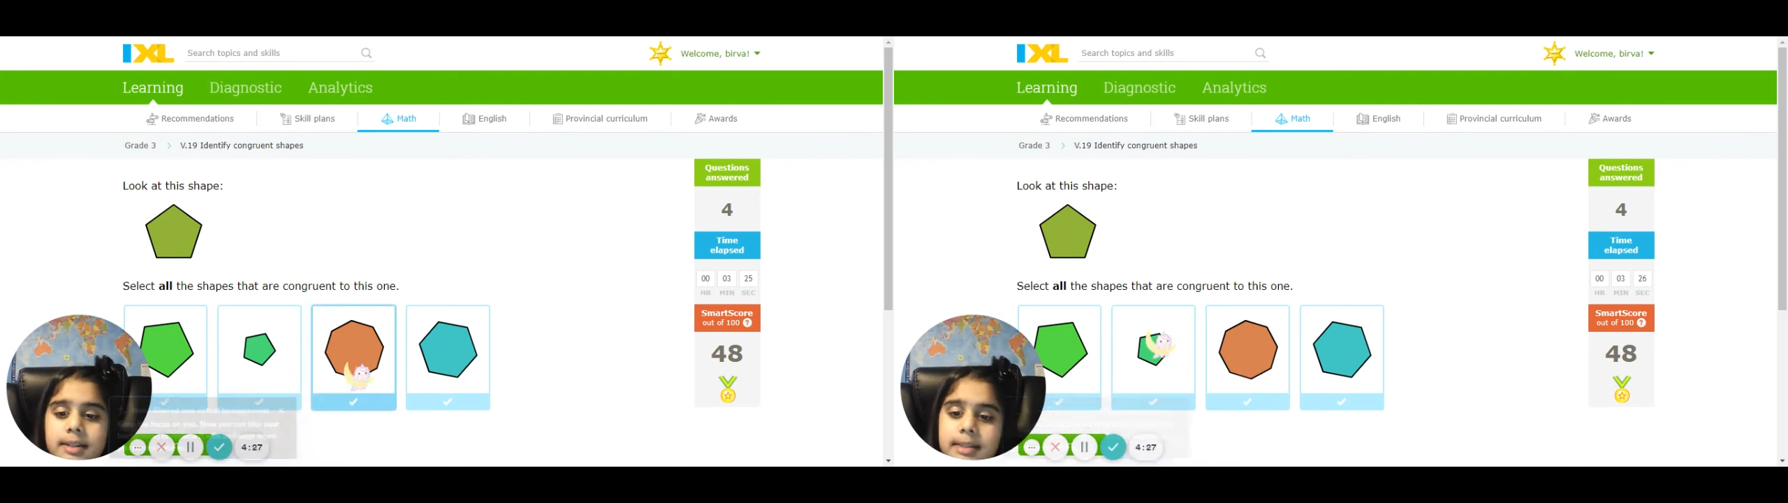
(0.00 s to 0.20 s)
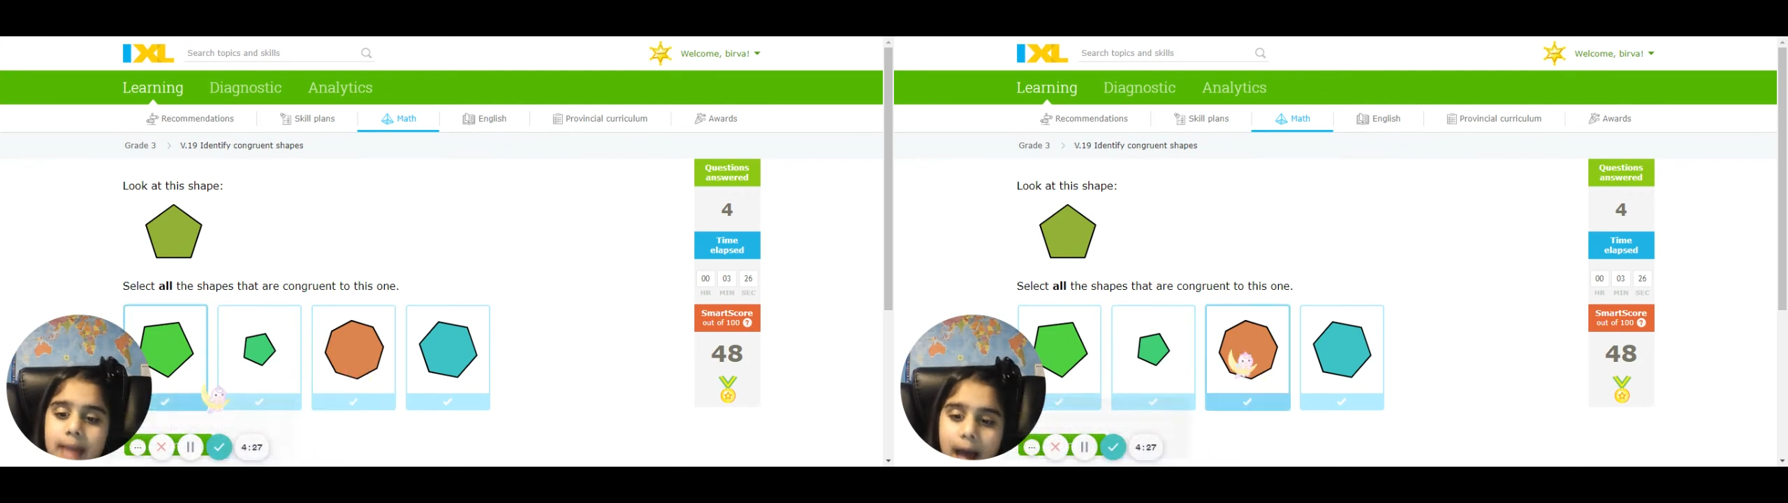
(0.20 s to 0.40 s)

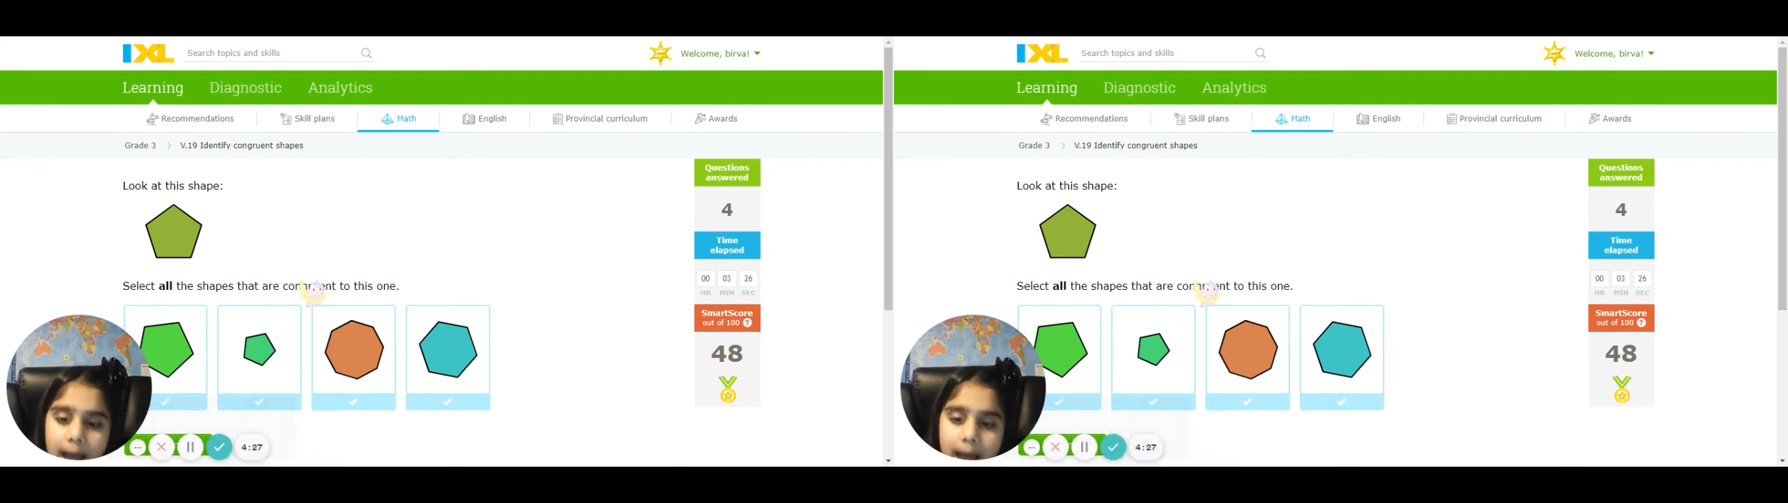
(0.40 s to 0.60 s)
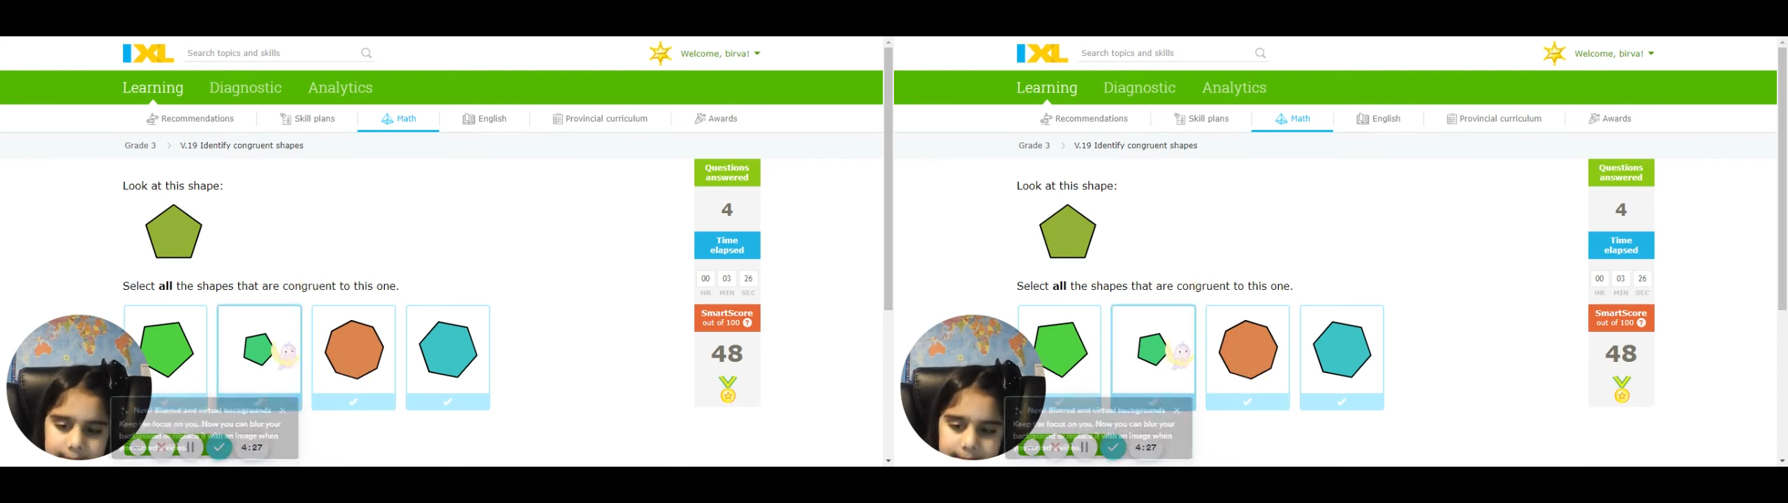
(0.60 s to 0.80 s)

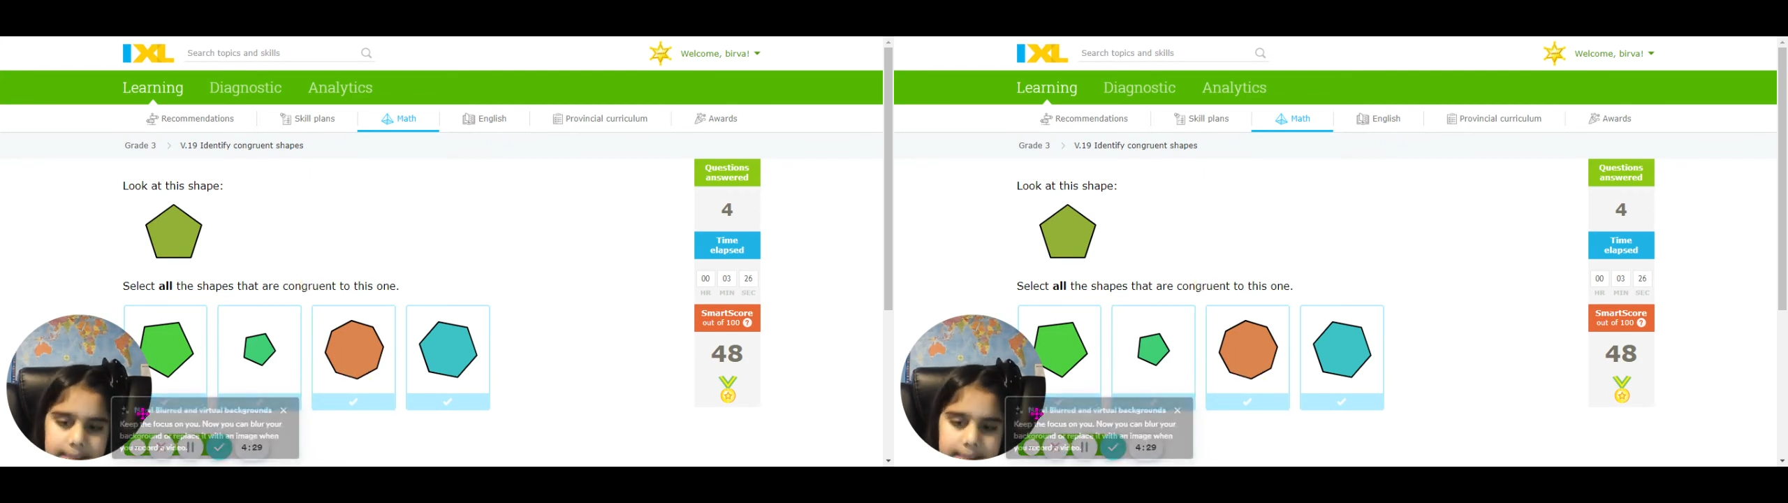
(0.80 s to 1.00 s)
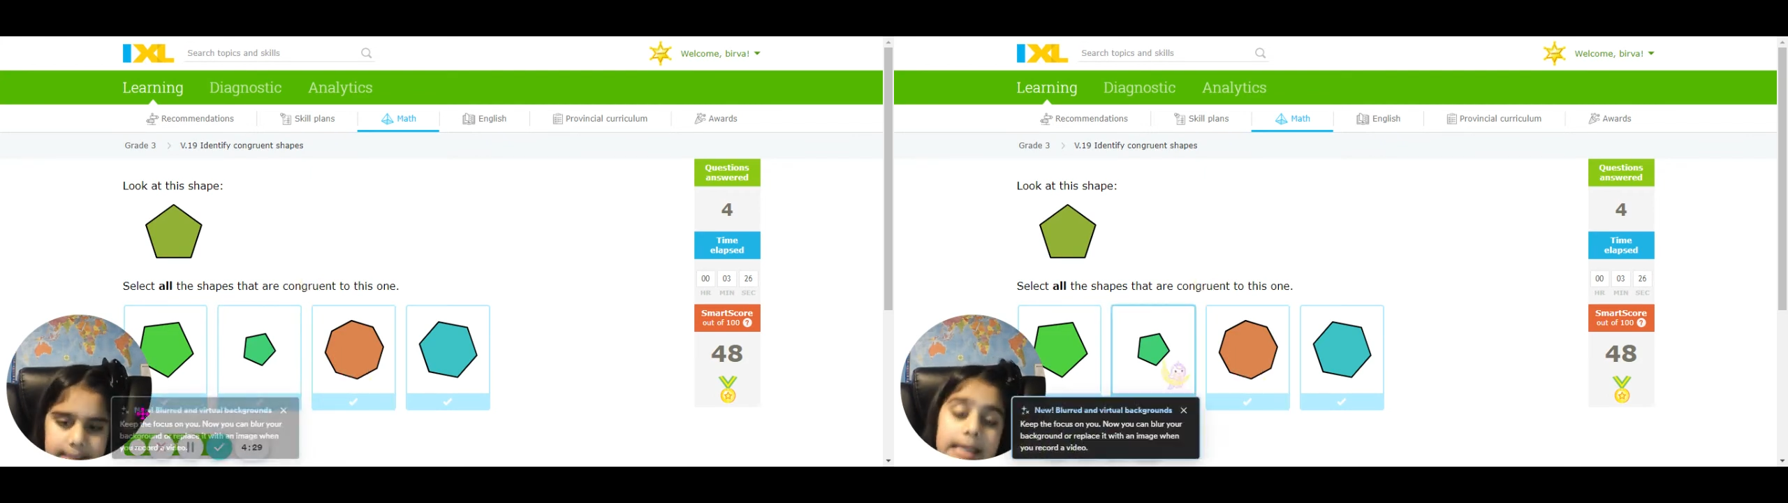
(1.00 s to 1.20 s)
size.
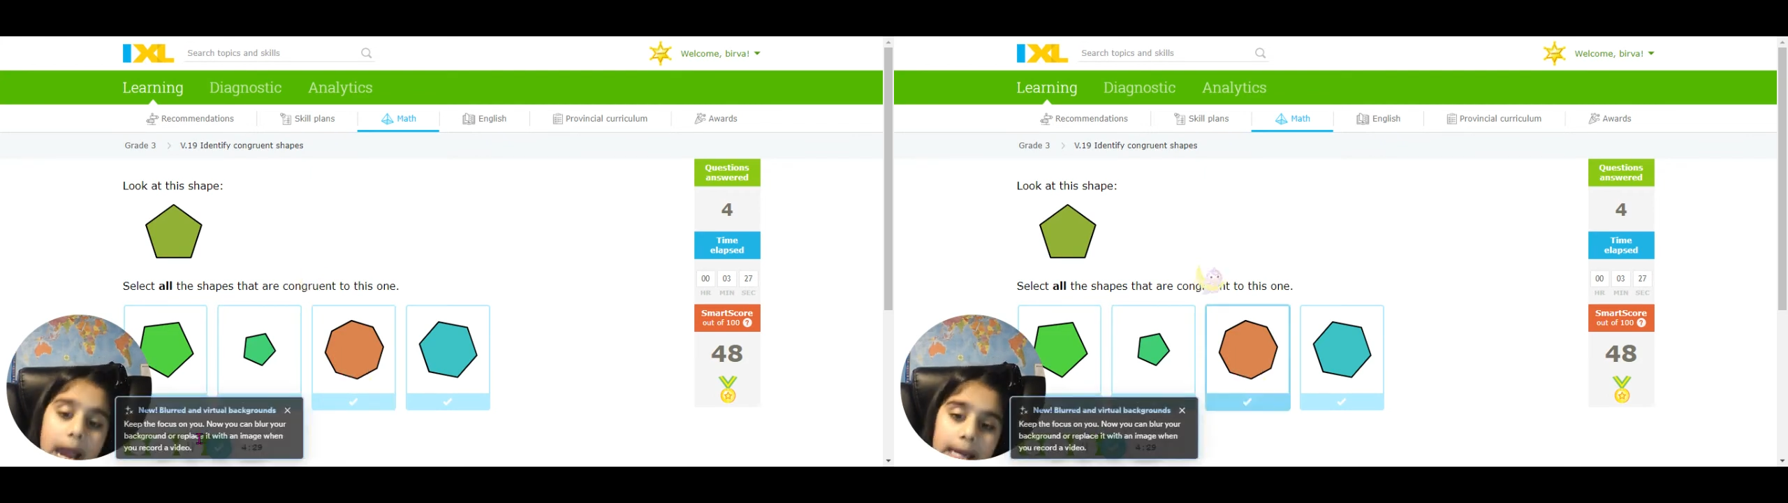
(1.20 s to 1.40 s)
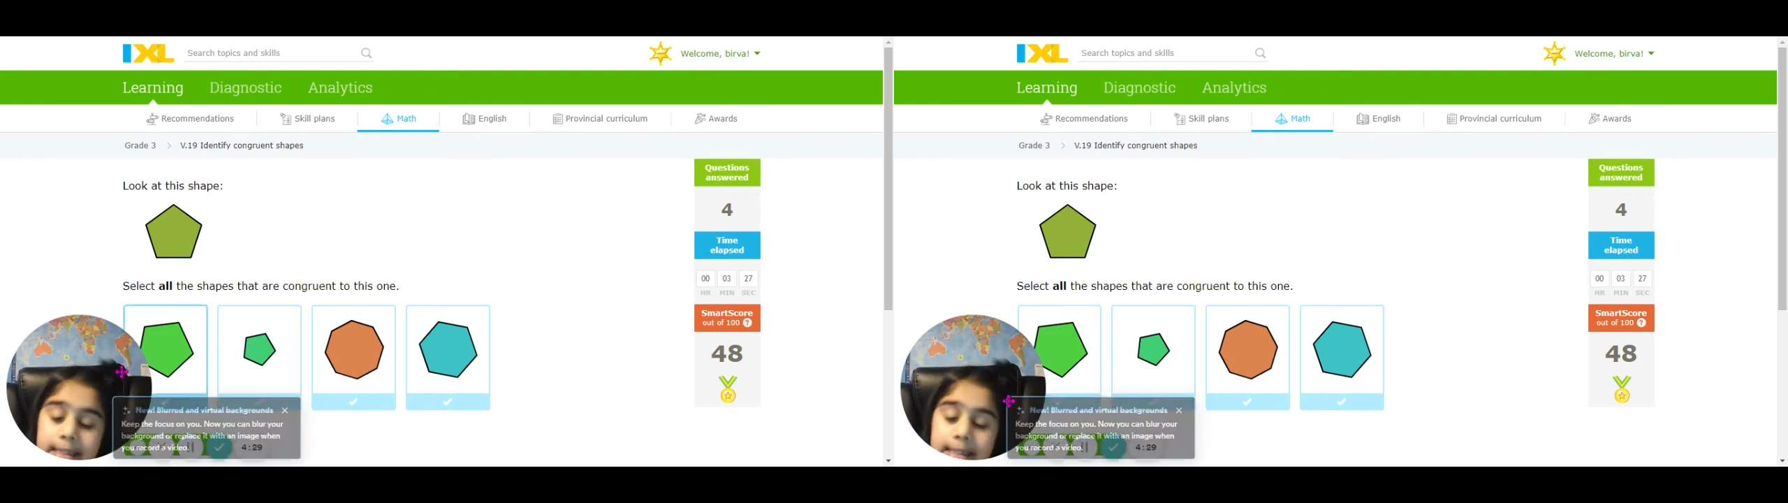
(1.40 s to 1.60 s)
The
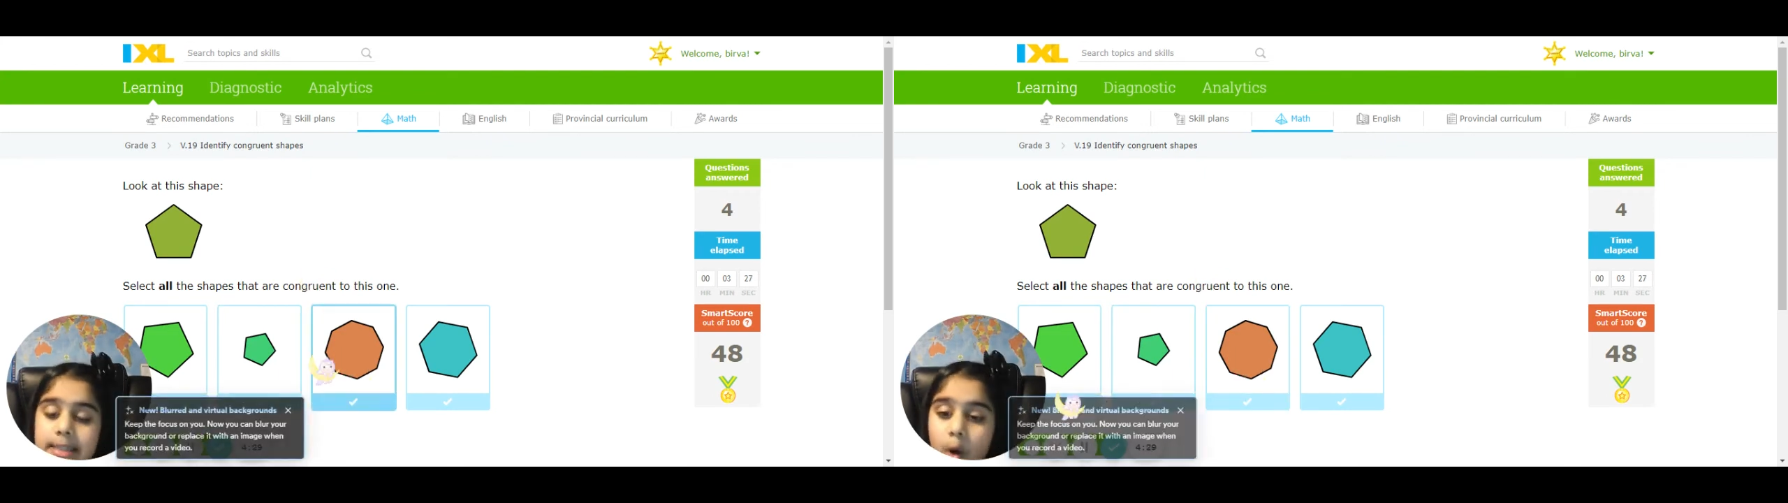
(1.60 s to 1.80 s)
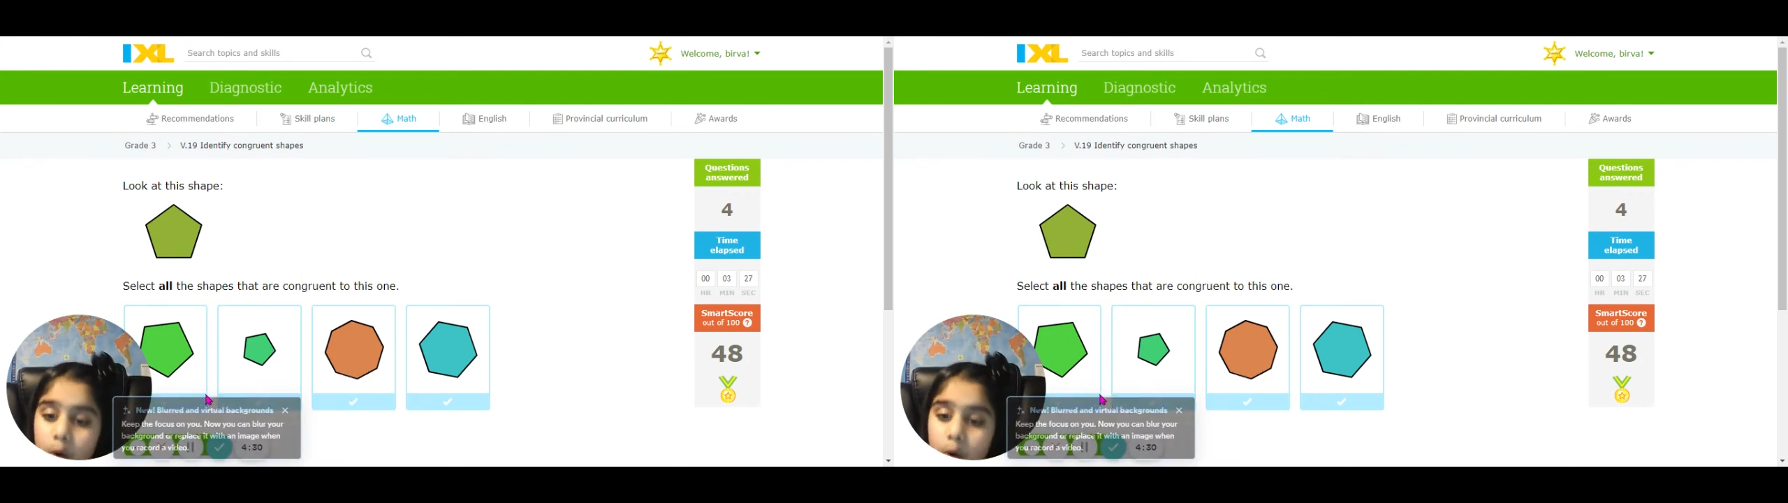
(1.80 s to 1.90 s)
size is